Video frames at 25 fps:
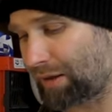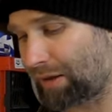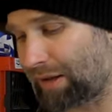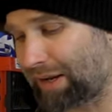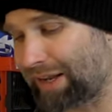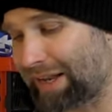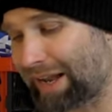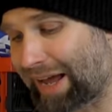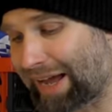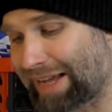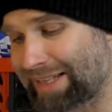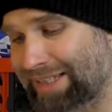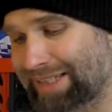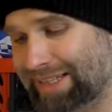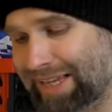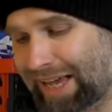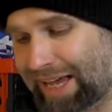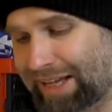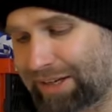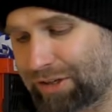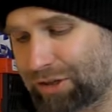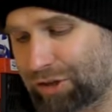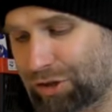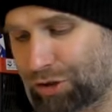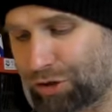light
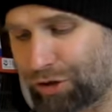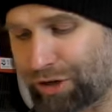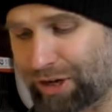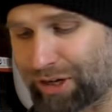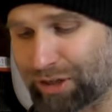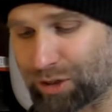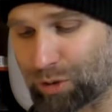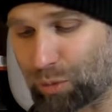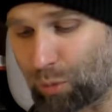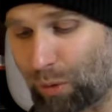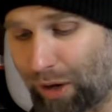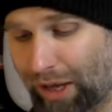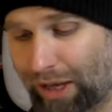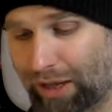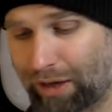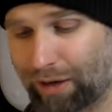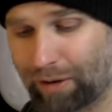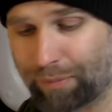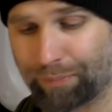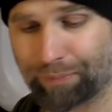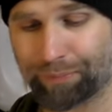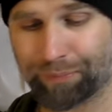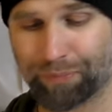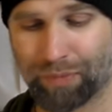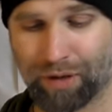candy sugar as well.